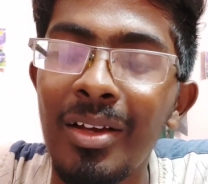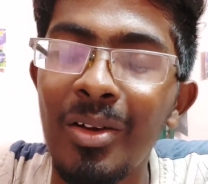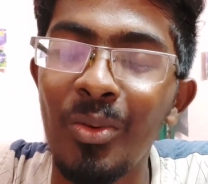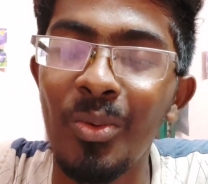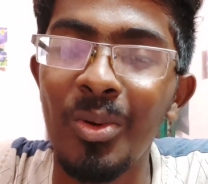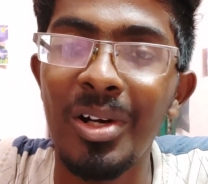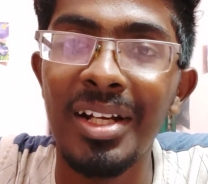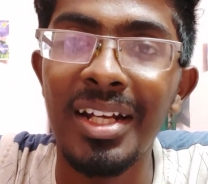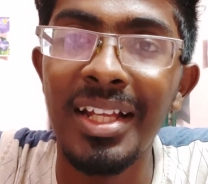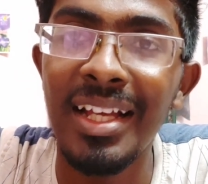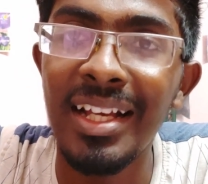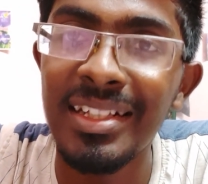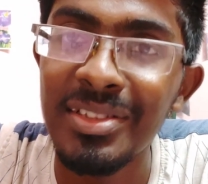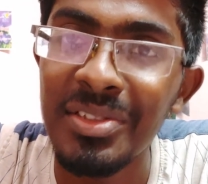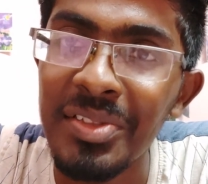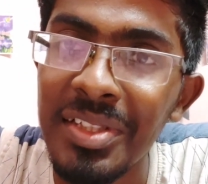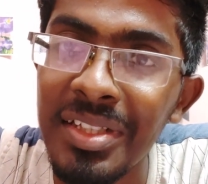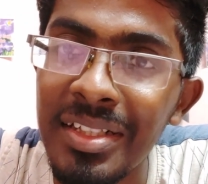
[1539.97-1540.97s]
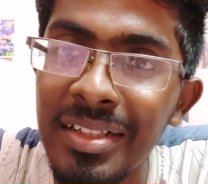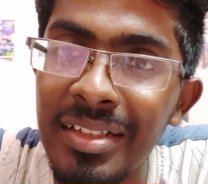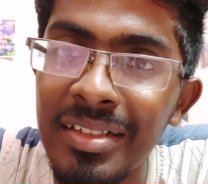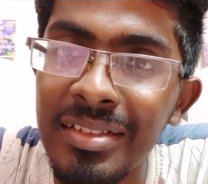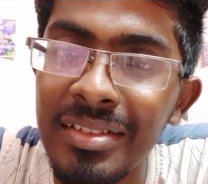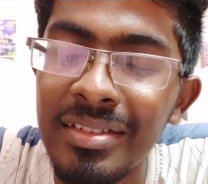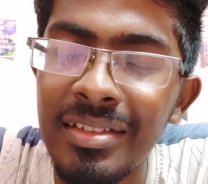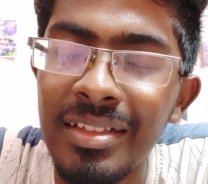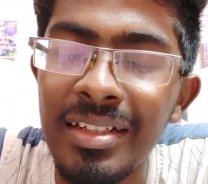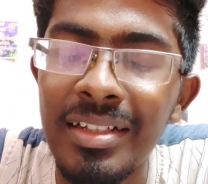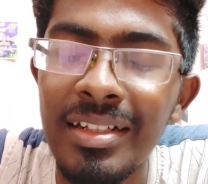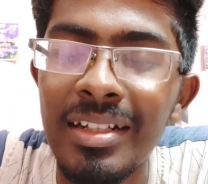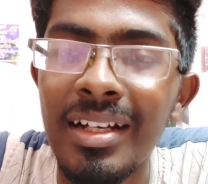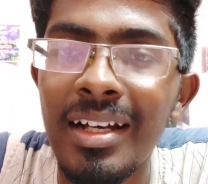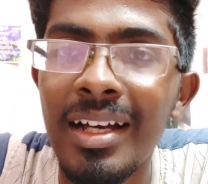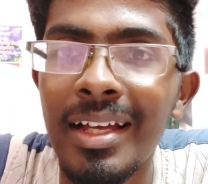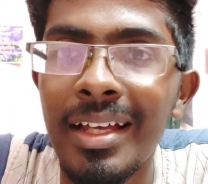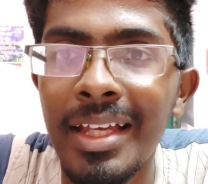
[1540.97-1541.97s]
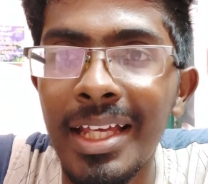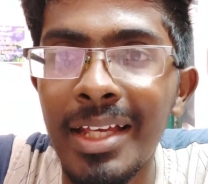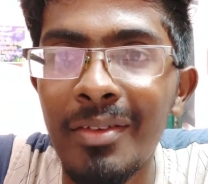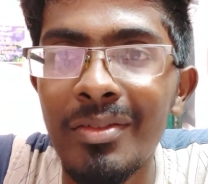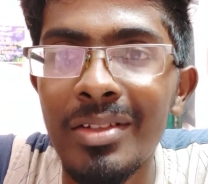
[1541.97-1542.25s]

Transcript: What I actually did is that I gave